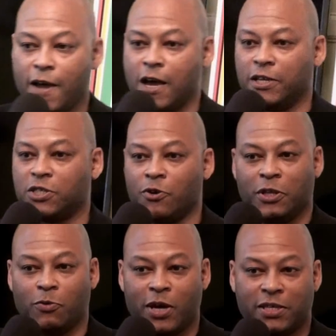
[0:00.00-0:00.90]
Uh, so
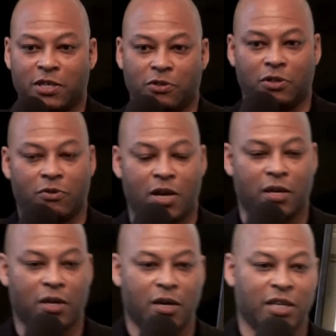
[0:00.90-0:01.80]
in a way, Tony
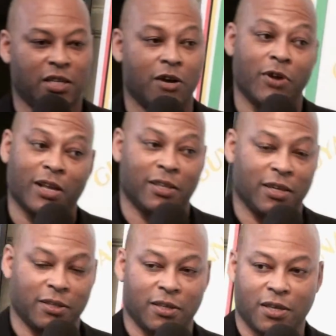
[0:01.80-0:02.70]
Greig uh,
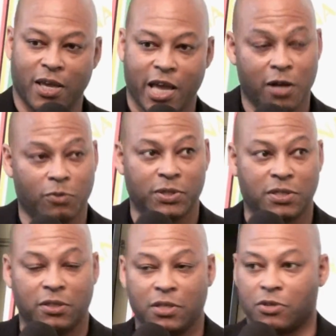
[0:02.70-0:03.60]
indirectly helped West
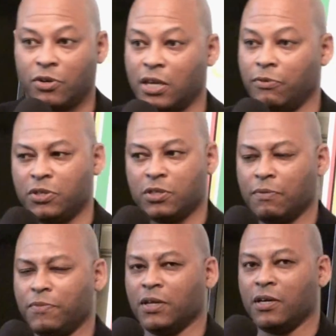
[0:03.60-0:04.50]
Indies cricket, which is
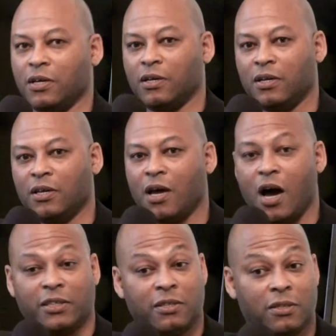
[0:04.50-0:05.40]
something I,
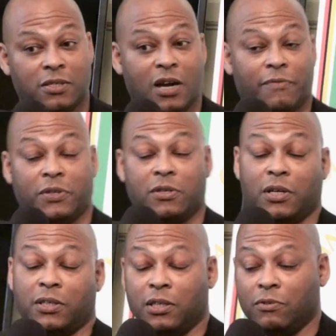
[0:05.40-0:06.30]
I didn't discover until
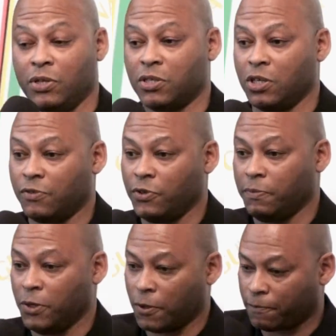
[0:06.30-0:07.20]
I did the research for the
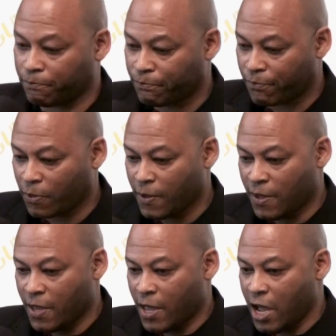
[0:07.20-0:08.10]
book.
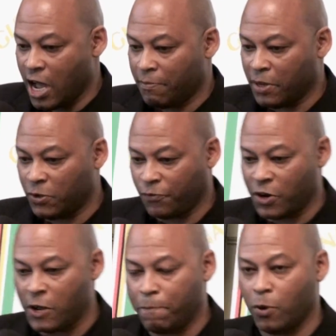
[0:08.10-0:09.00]
Um, it was
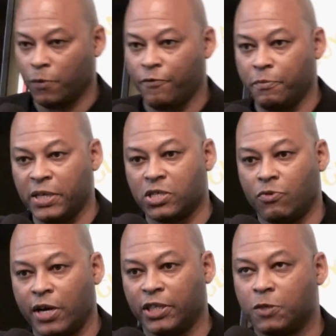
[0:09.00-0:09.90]
very important for me to
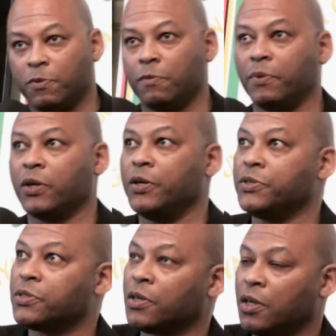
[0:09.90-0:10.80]
write this book
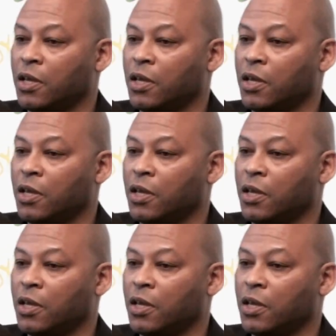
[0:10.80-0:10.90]
because